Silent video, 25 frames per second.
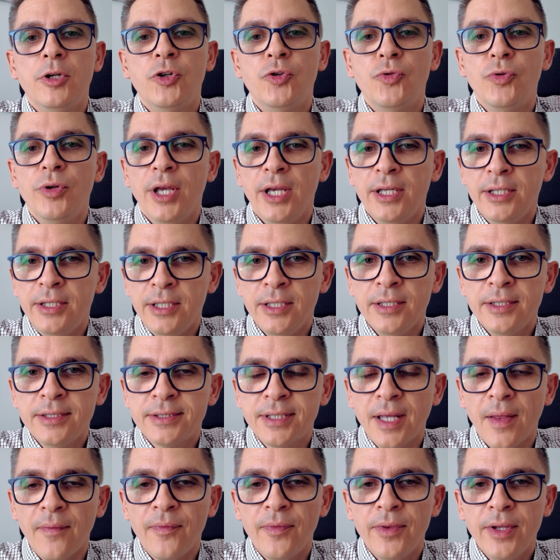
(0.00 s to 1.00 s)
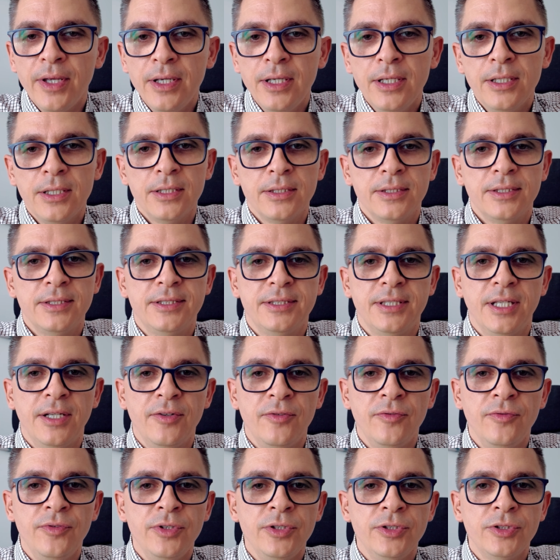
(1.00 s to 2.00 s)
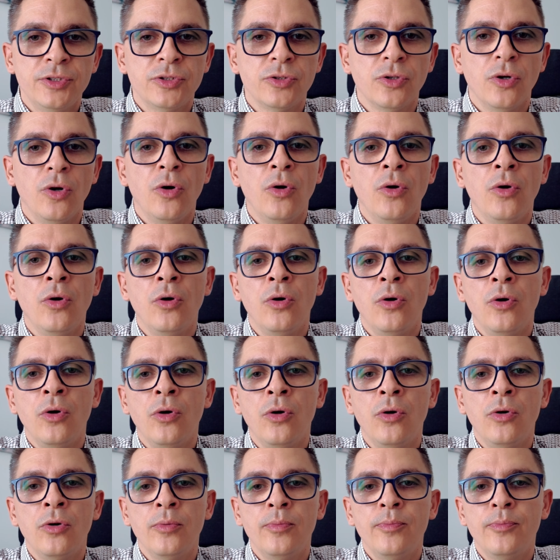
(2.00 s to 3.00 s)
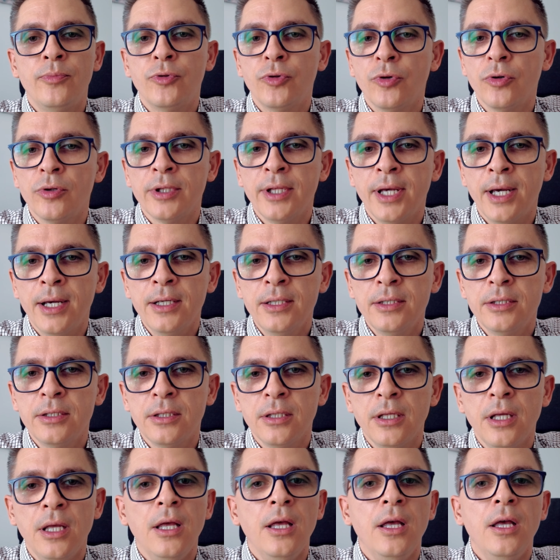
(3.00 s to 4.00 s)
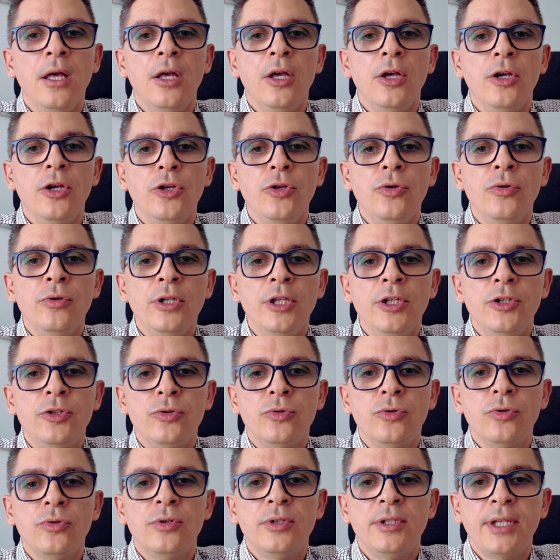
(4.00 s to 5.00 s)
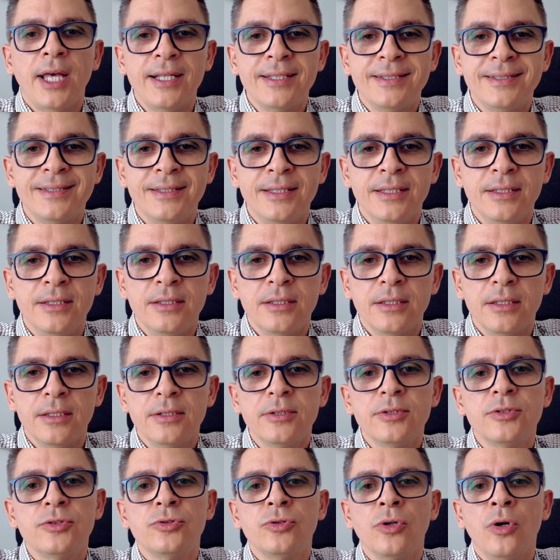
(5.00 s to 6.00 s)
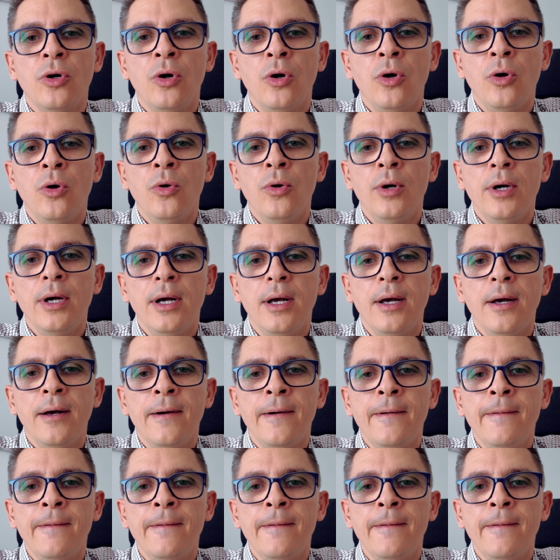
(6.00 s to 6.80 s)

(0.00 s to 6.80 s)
creating something, service or product, you need to test it. So